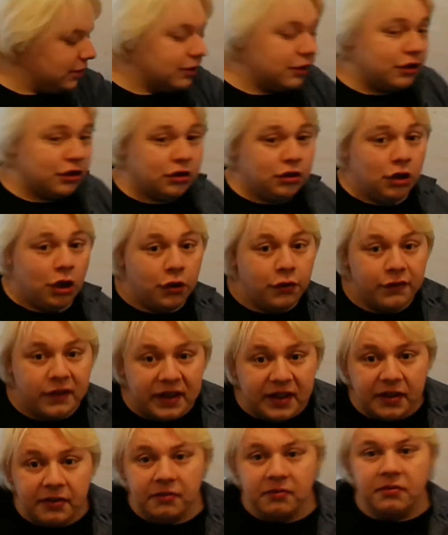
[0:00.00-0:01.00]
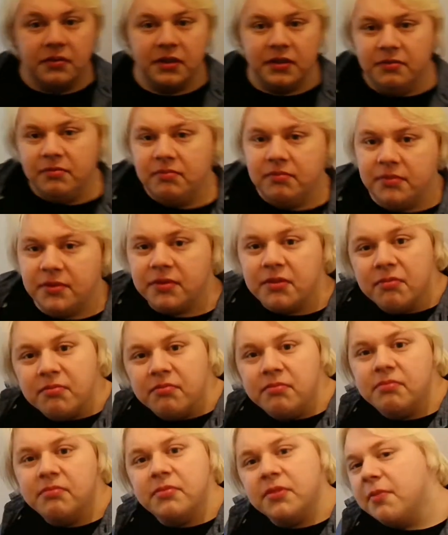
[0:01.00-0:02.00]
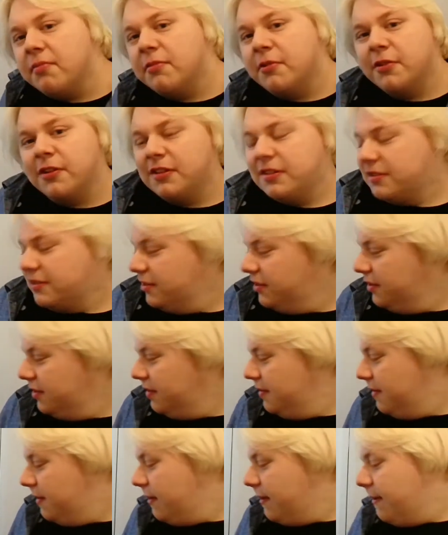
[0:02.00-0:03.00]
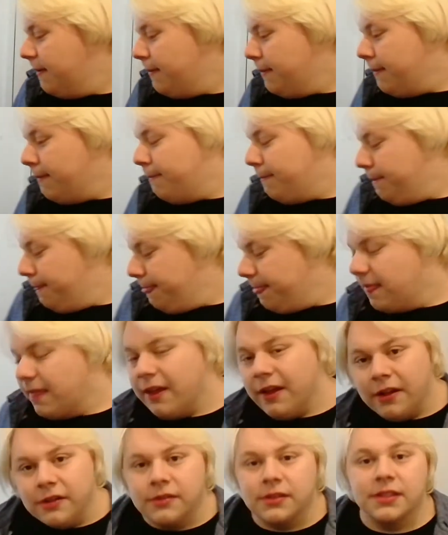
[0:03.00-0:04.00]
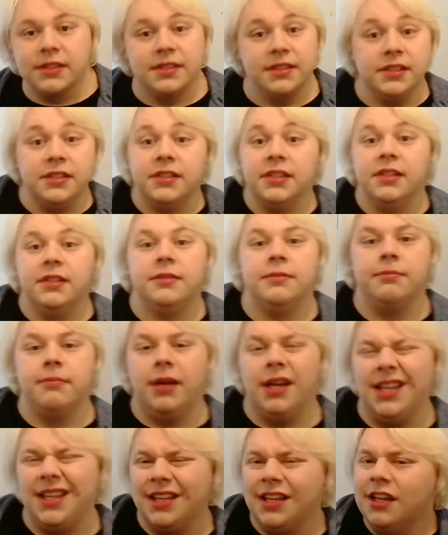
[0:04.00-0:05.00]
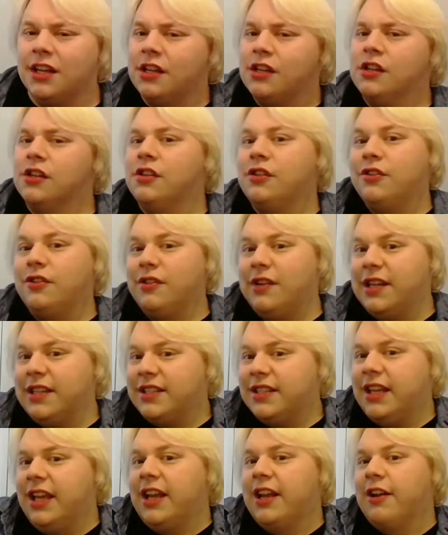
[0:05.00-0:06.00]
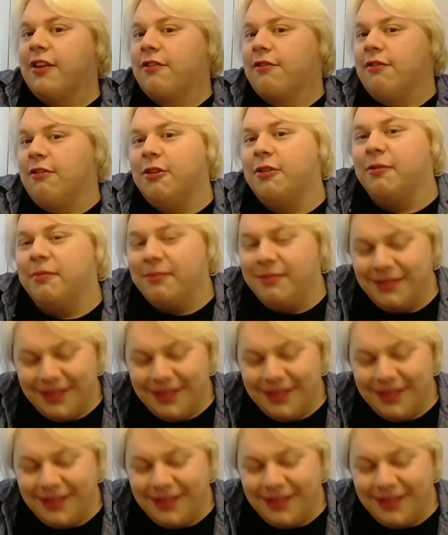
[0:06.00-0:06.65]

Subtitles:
clothing, and some points. Because this is my dressing room.